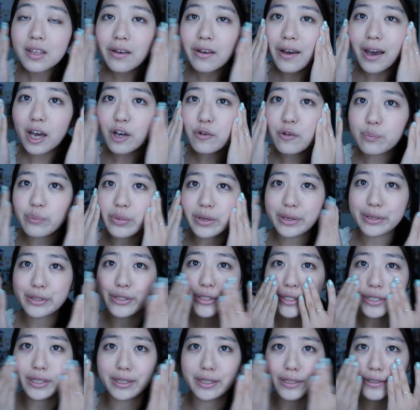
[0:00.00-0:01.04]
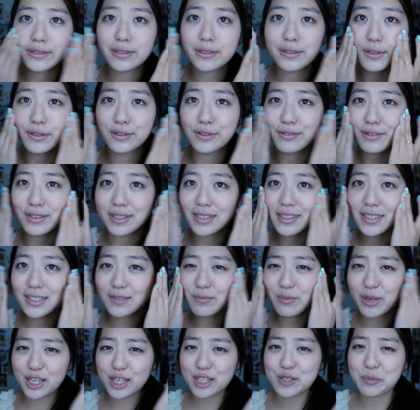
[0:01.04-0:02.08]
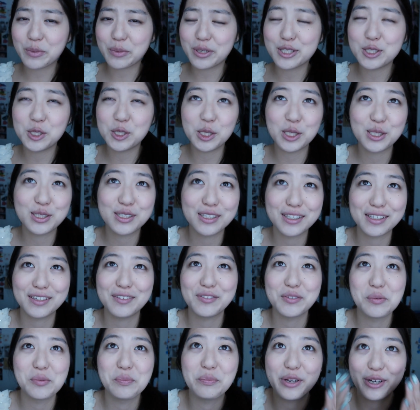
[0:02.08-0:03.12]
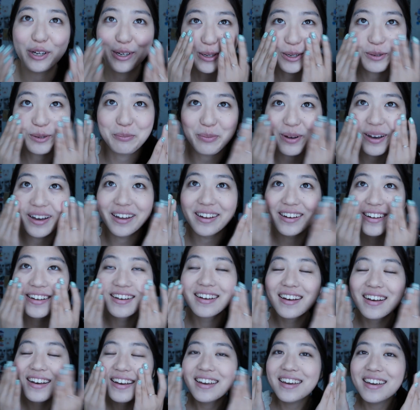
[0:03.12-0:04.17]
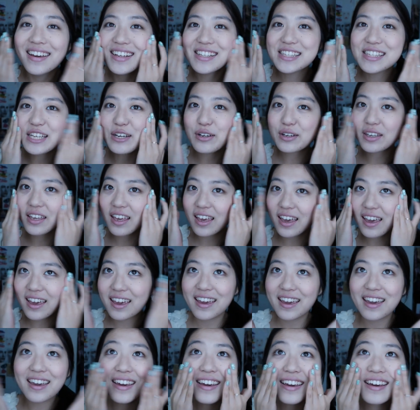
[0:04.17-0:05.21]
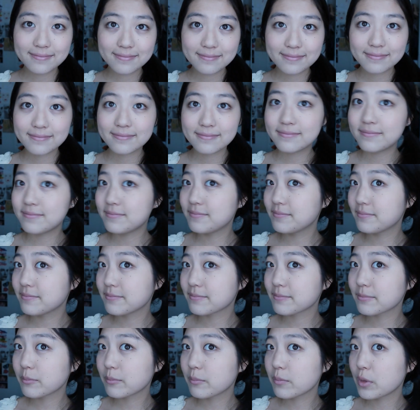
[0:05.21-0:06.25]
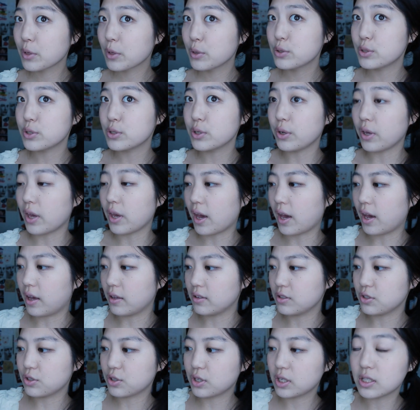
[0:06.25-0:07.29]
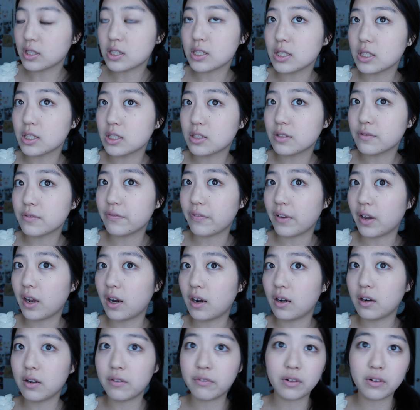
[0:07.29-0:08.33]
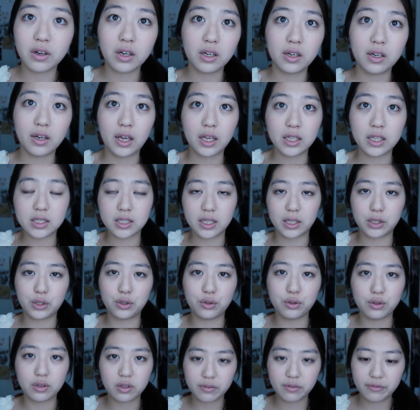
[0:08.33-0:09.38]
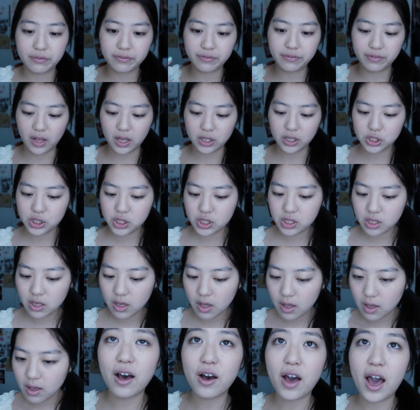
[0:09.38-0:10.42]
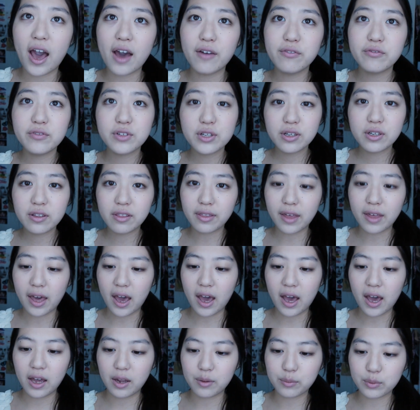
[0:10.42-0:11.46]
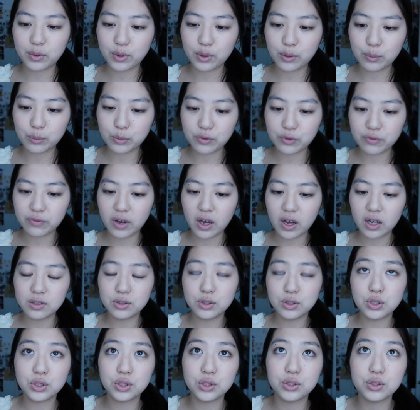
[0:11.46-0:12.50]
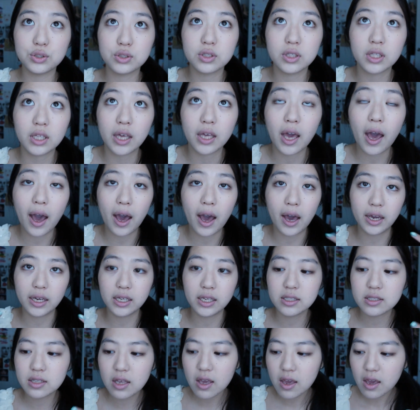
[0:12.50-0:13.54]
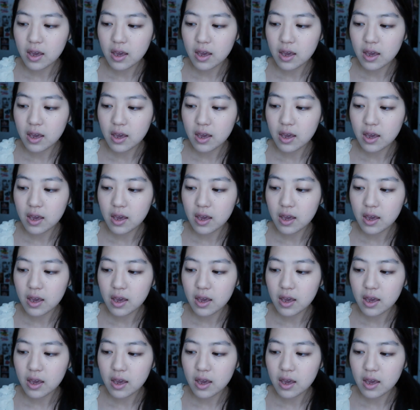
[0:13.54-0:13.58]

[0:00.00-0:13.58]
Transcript: I have big cheeks, so this makes my cheeks look even bigger, but it's okay. So yeah, as you can see, it's very nice, like you look flushed. After that, I'm going to move on to the eyes.